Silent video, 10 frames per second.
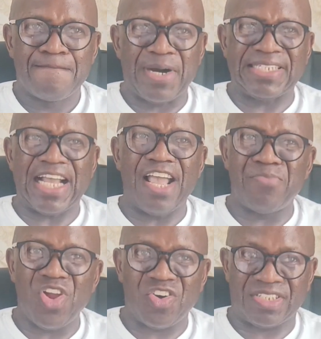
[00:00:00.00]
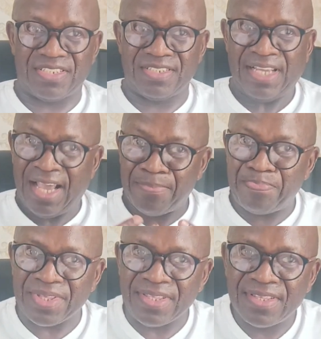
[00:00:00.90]
But I am not
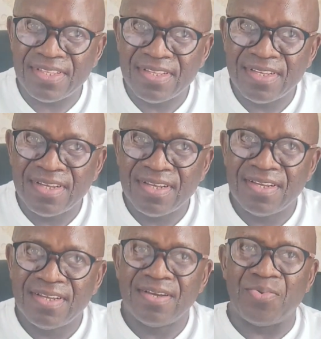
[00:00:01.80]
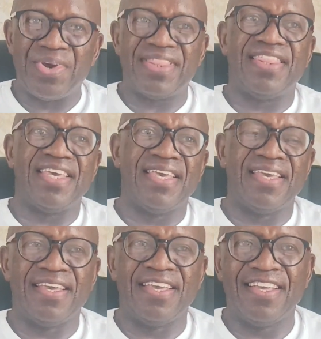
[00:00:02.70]
happy with
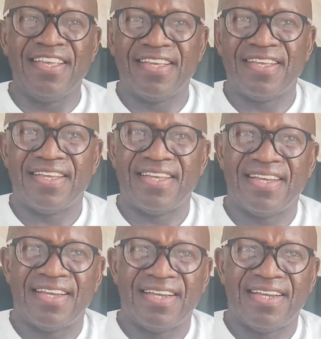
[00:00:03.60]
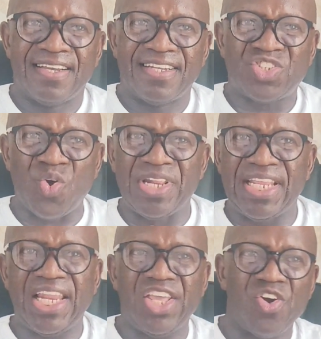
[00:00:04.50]
the
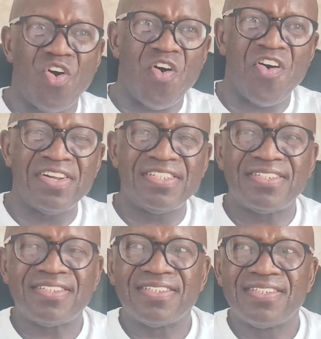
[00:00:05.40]
Tony Leon